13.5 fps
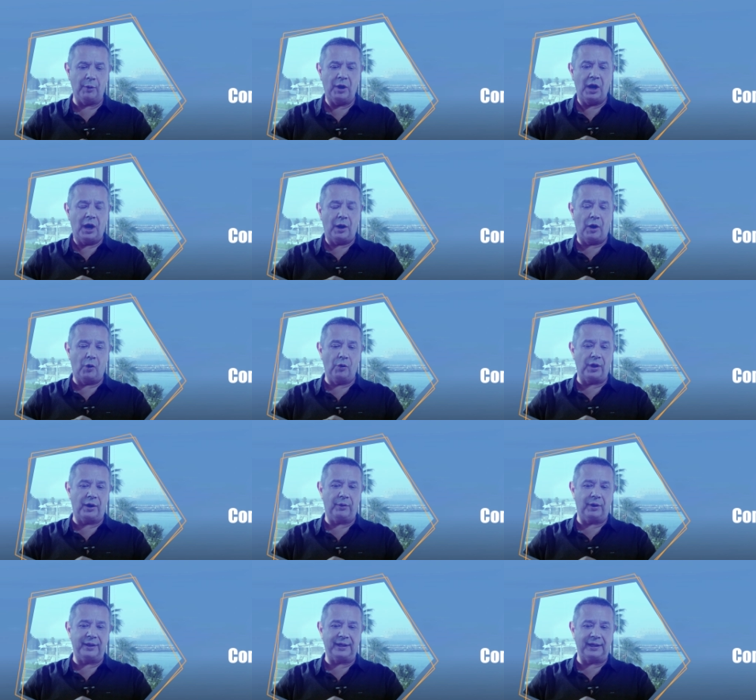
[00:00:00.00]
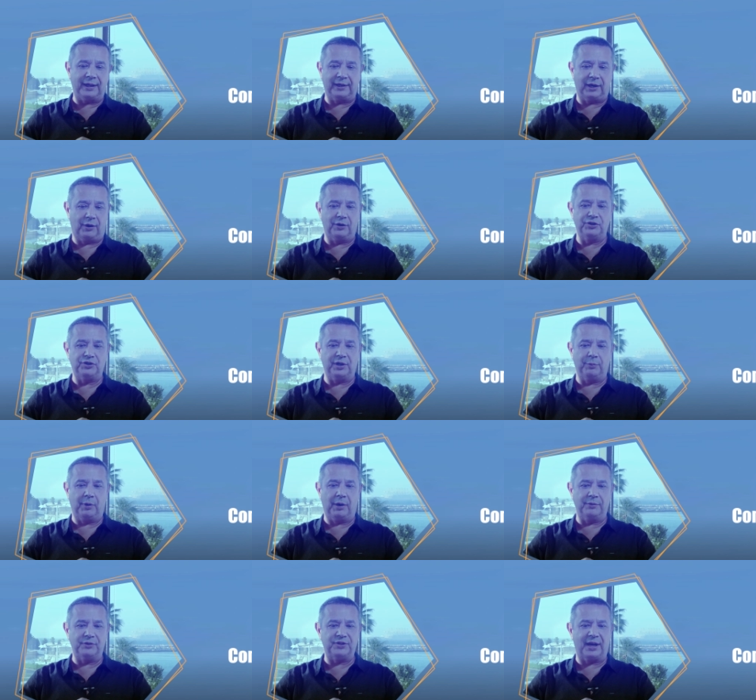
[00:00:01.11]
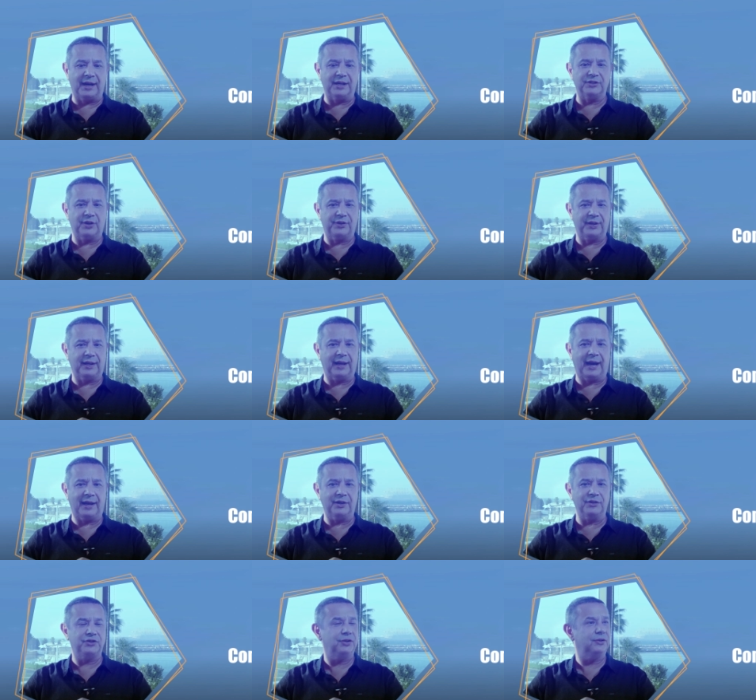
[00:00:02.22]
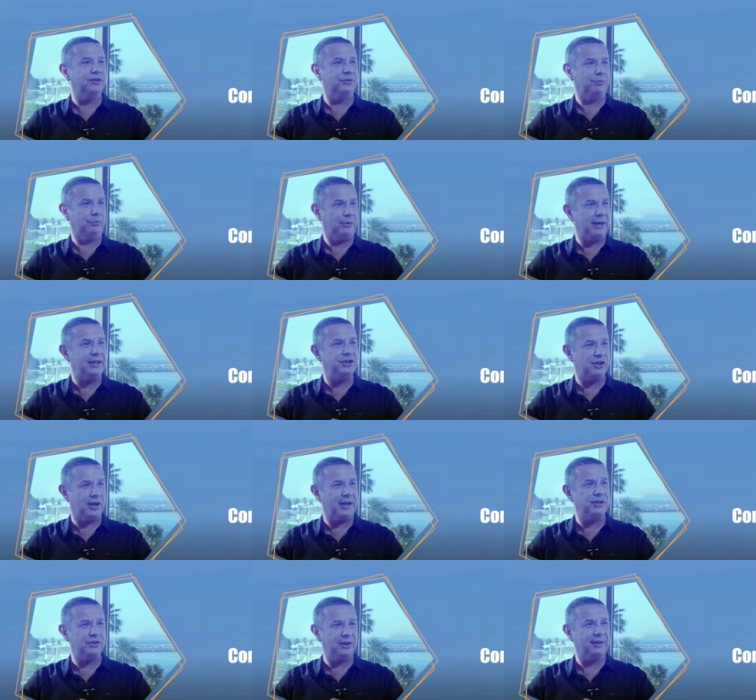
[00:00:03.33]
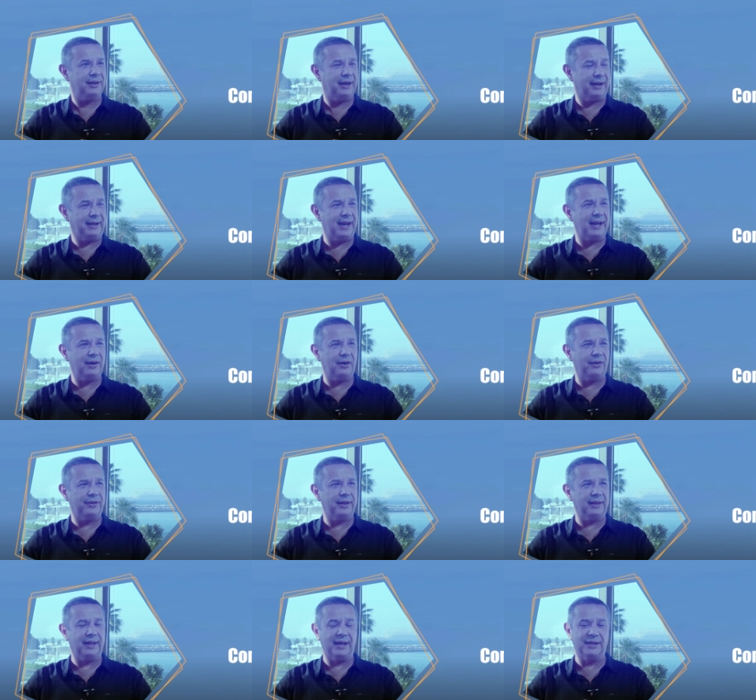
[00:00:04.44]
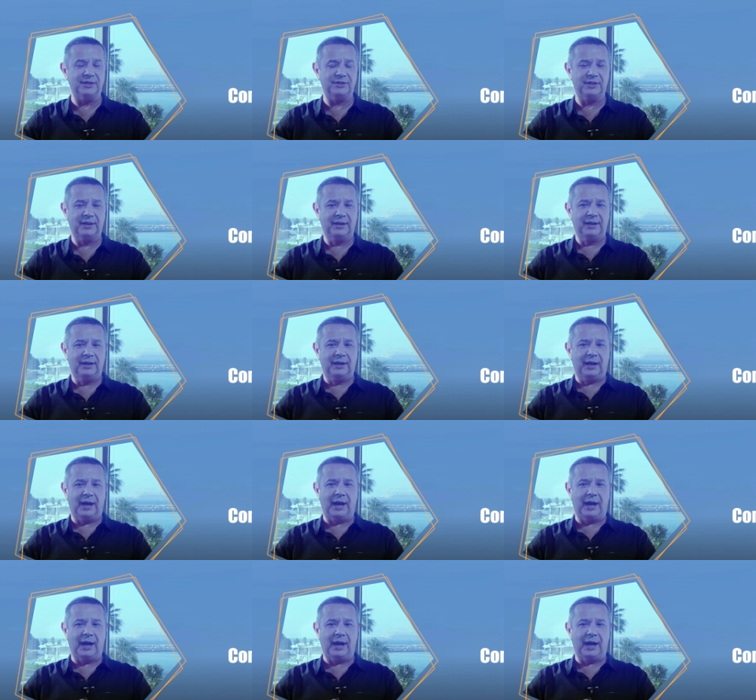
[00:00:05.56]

and New Zealand, Dominic shares how the pandemic has motivated companies to transform digitally.